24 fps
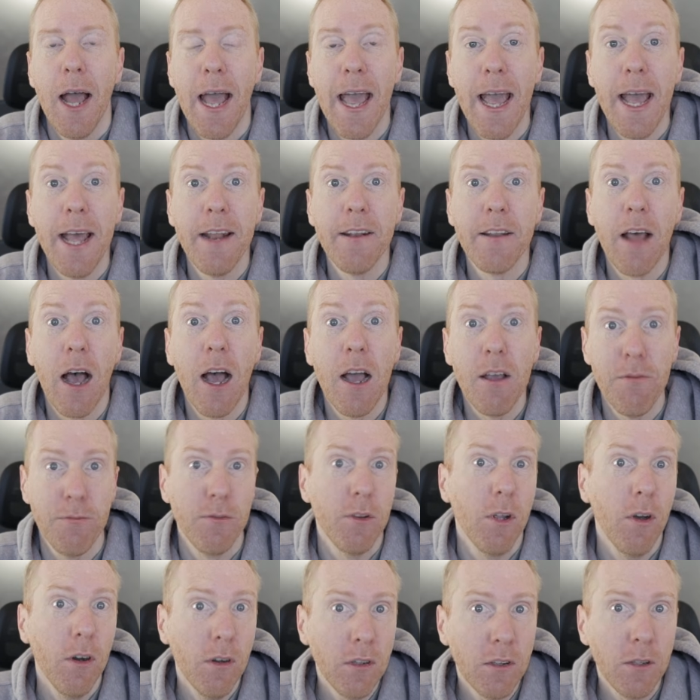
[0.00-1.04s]
And
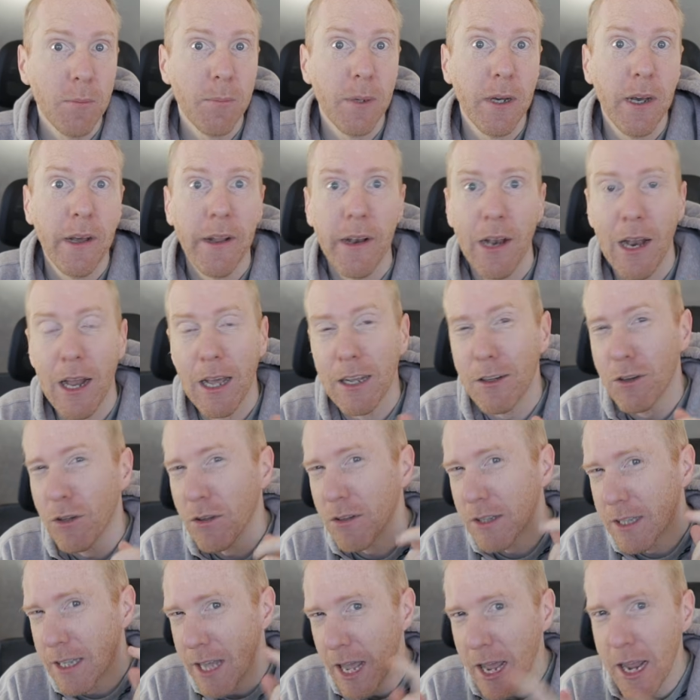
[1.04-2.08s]
I've talked about like the
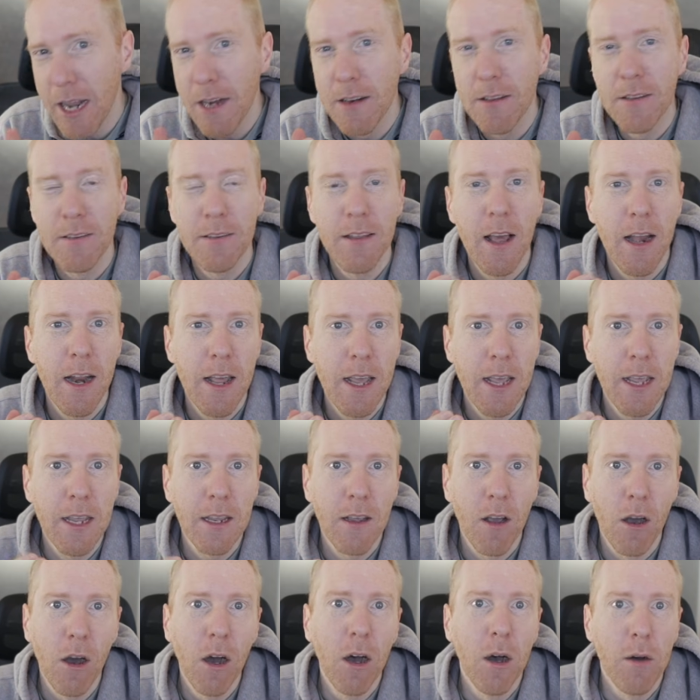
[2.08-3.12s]
gain setting